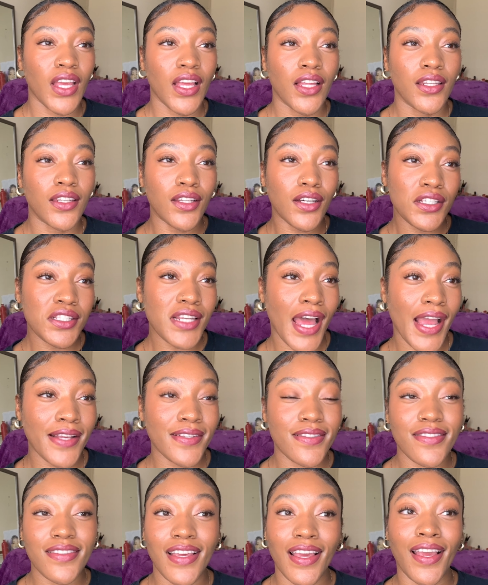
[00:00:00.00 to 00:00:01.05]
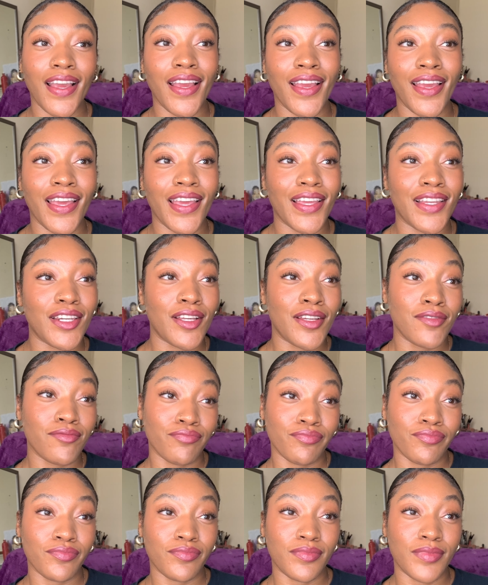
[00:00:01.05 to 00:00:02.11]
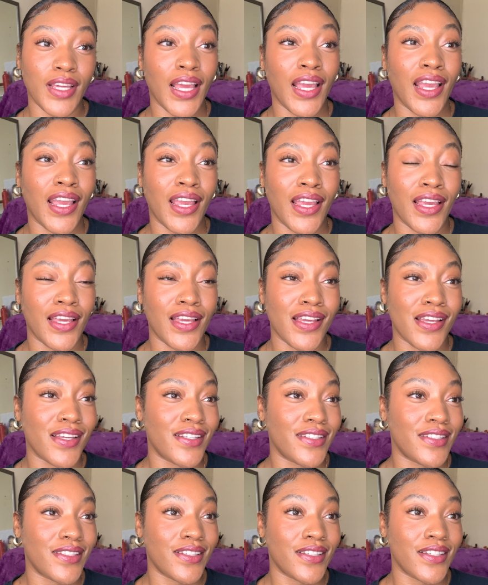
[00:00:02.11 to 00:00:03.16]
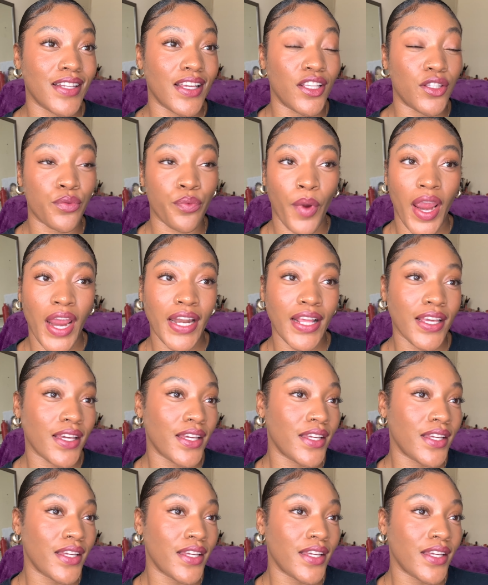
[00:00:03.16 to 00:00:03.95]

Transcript: looks like skin and it's radiant